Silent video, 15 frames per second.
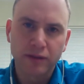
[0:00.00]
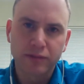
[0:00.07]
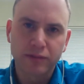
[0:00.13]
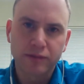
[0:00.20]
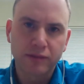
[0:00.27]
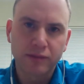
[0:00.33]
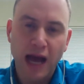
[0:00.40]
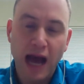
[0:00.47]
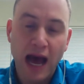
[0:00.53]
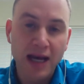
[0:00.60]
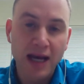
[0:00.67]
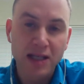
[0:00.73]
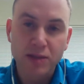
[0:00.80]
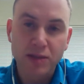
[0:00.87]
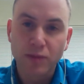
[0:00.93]

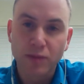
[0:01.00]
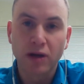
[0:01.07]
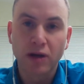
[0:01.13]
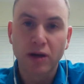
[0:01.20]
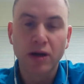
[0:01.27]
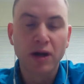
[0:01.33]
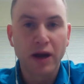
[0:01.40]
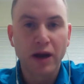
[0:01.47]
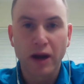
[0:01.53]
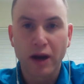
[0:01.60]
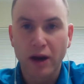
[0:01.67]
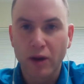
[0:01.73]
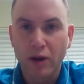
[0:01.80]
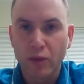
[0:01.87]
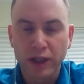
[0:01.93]
asthma,
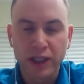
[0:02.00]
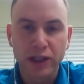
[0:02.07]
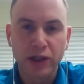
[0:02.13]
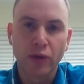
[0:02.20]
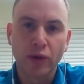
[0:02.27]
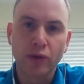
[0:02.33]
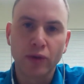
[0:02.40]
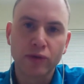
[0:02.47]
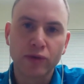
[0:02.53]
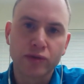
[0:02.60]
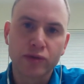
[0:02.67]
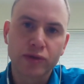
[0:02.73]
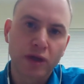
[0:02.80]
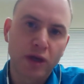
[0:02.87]
runny nose.